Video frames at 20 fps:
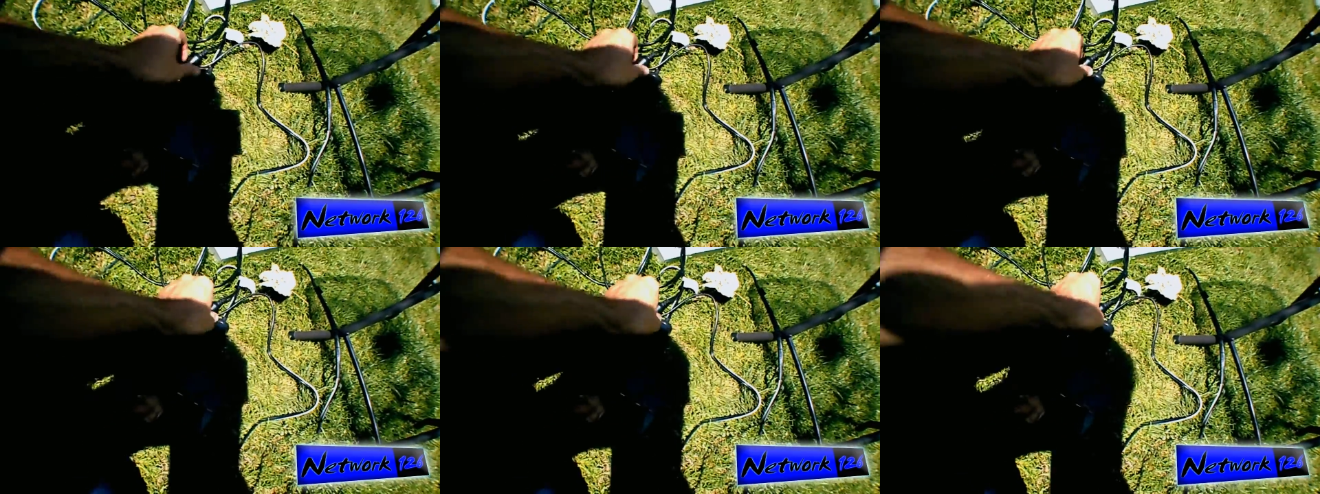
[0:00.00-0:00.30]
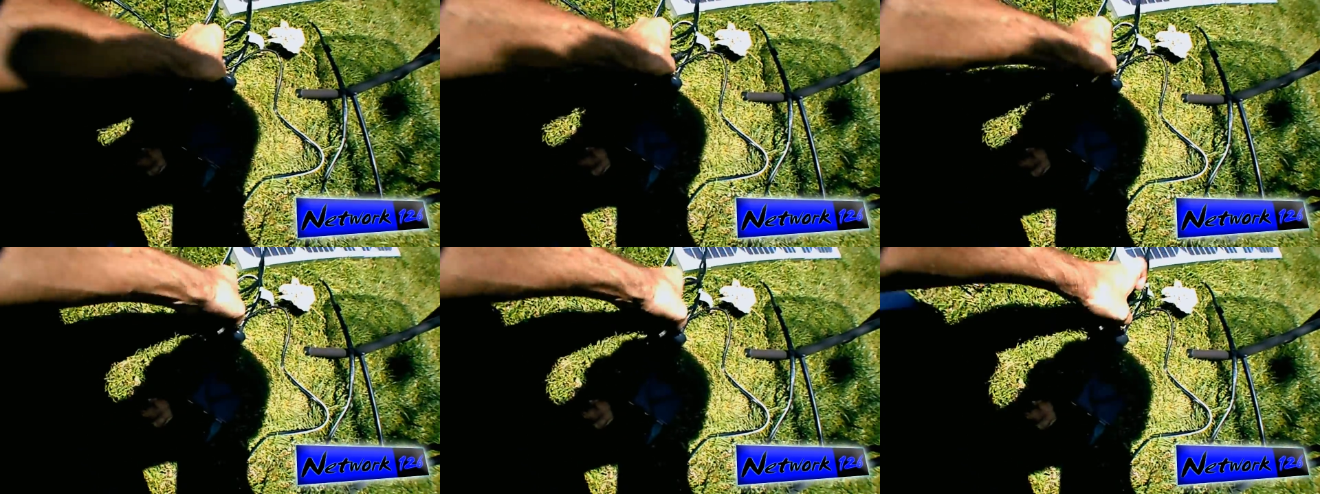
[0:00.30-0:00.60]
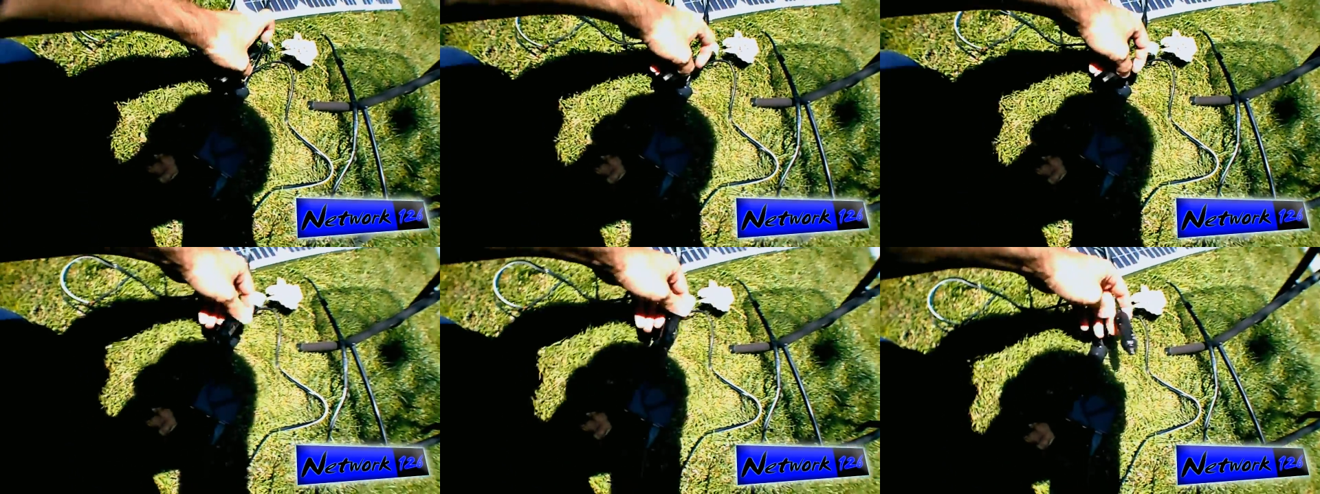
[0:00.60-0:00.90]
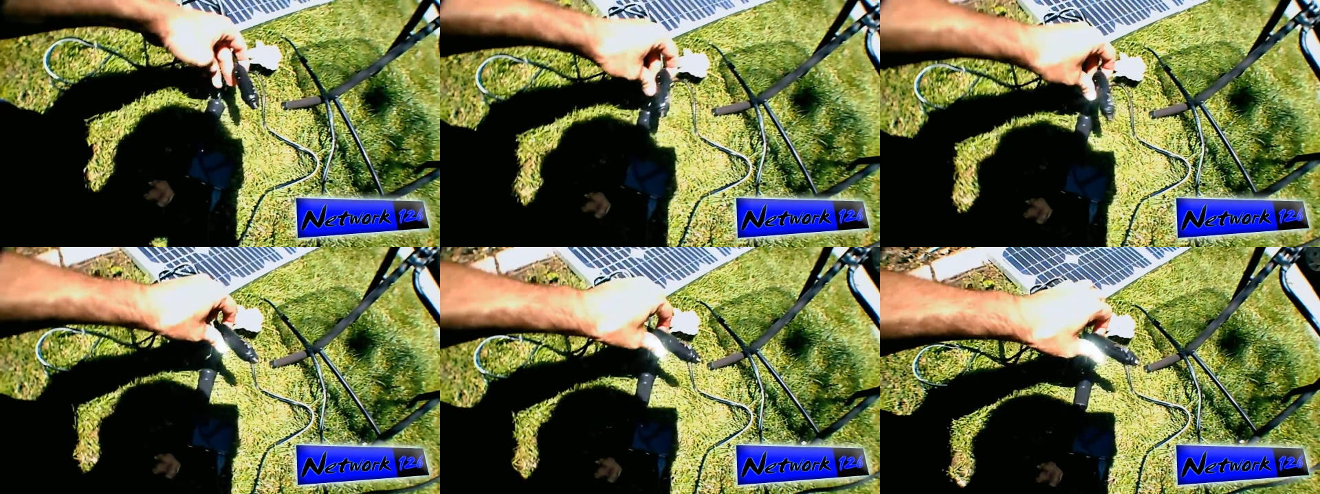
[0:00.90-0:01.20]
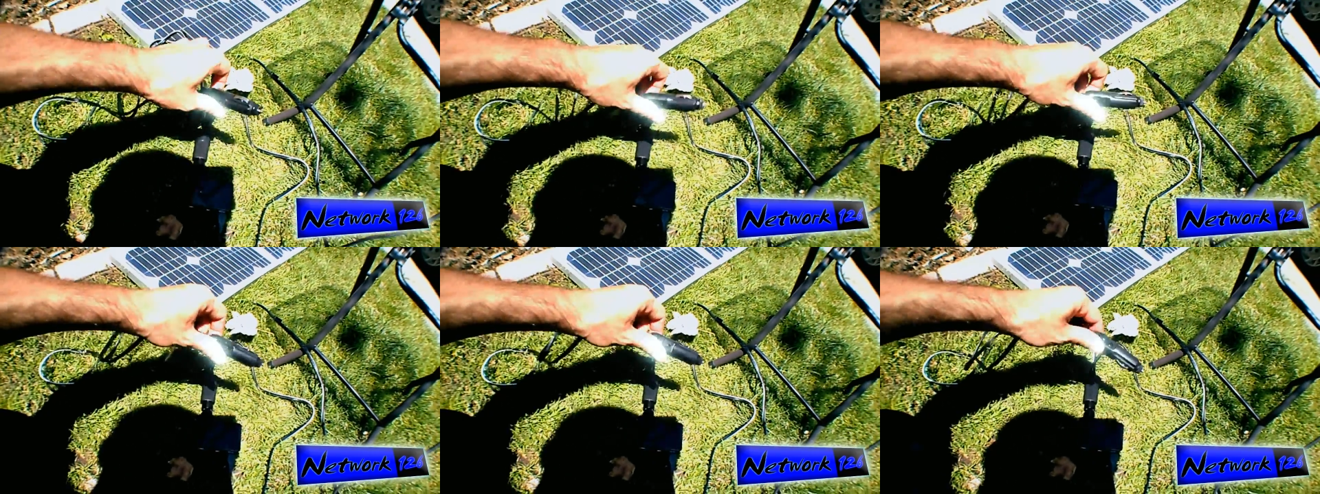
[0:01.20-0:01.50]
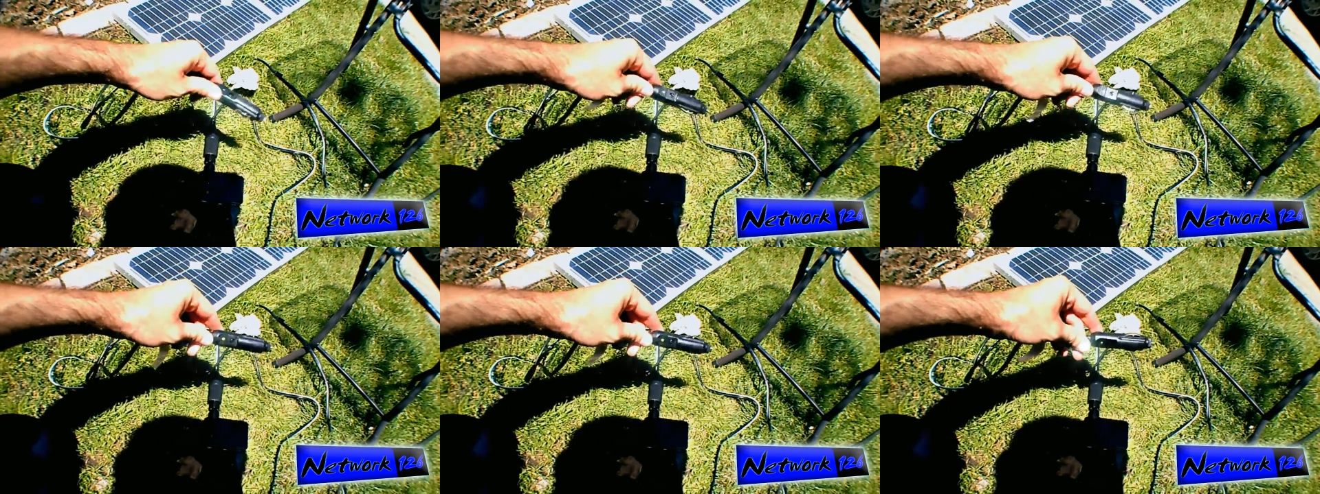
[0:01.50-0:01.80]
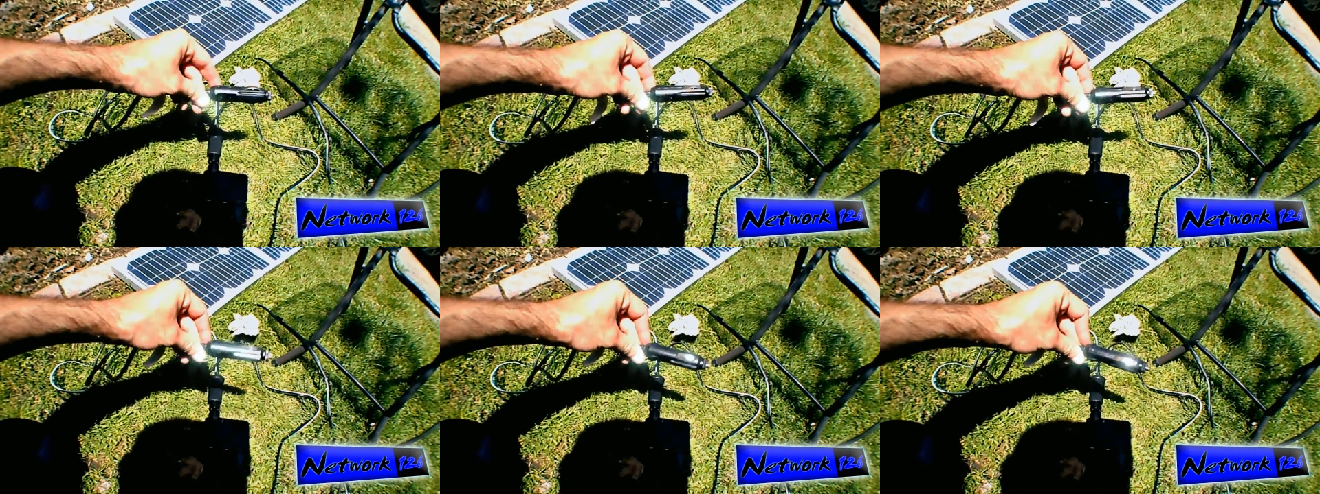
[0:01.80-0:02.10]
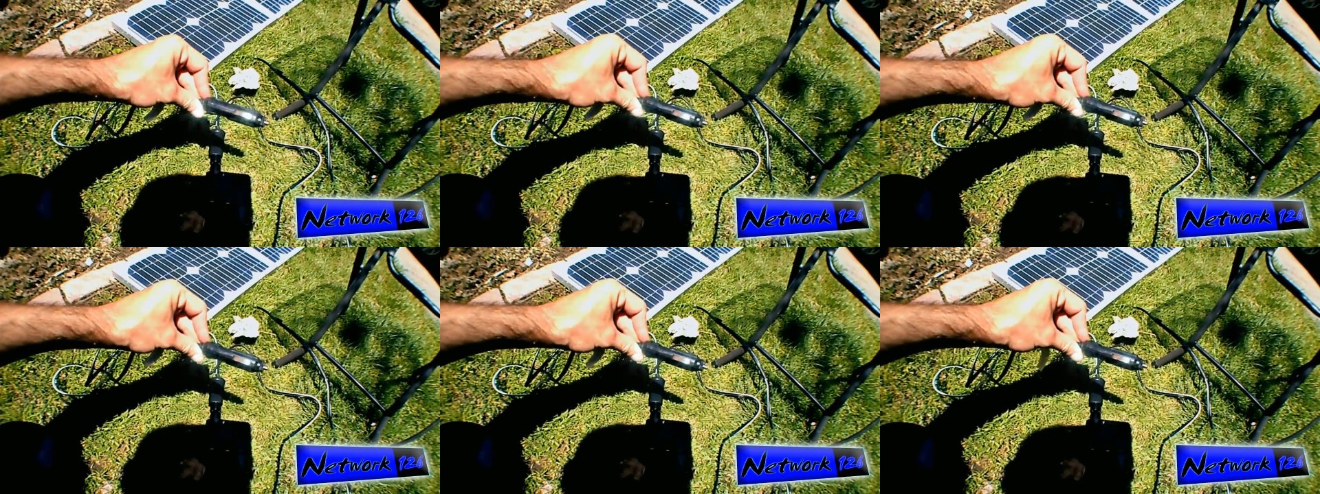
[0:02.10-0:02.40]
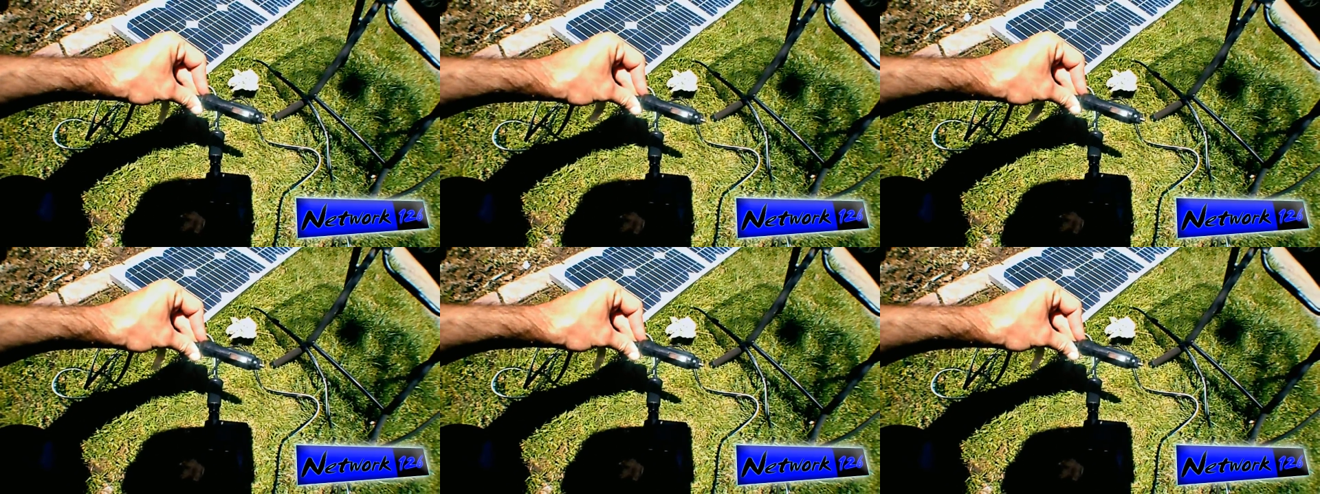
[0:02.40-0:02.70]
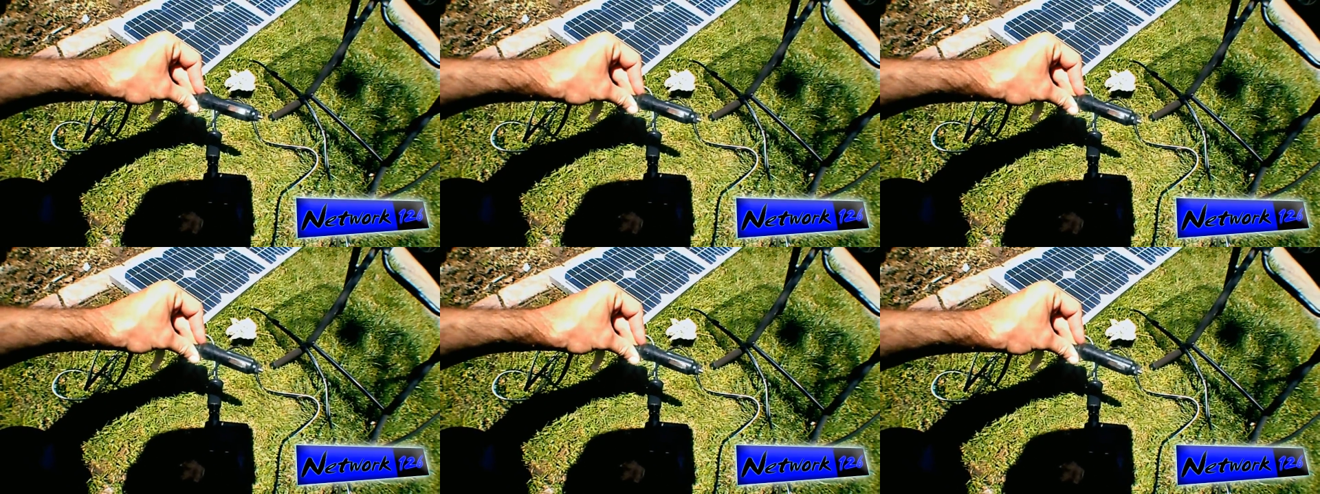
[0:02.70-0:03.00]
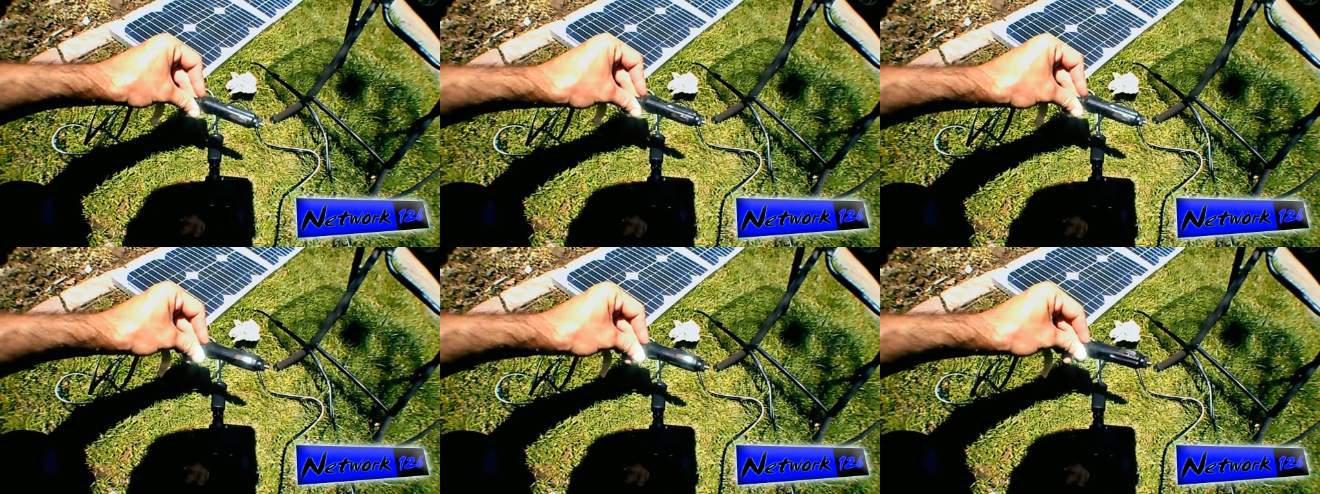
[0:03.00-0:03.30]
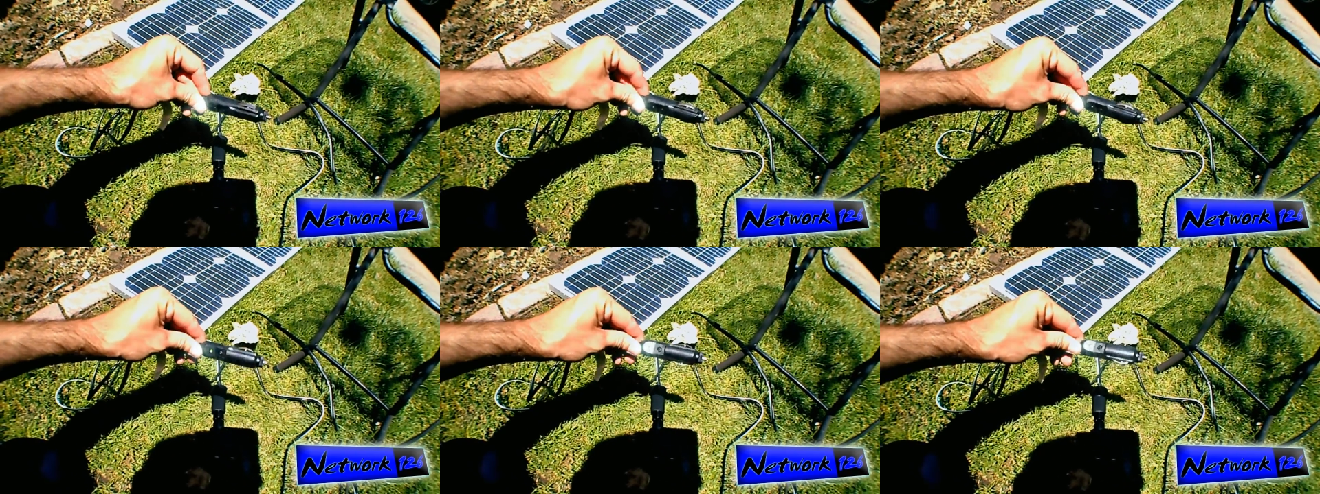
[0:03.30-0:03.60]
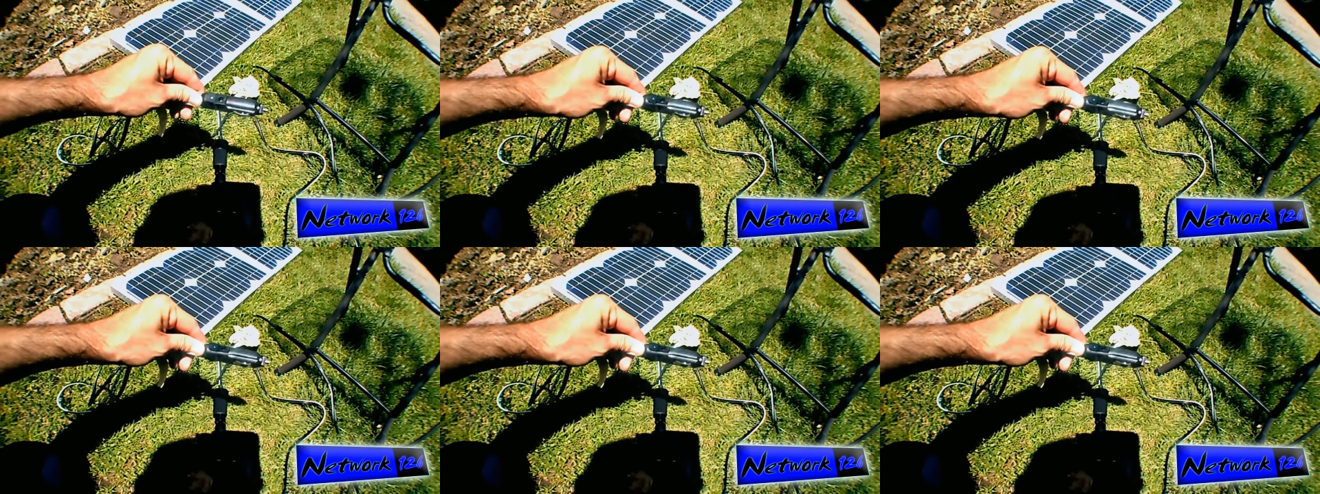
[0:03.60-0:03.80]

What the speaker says: No face is visible, so there are no lips to read.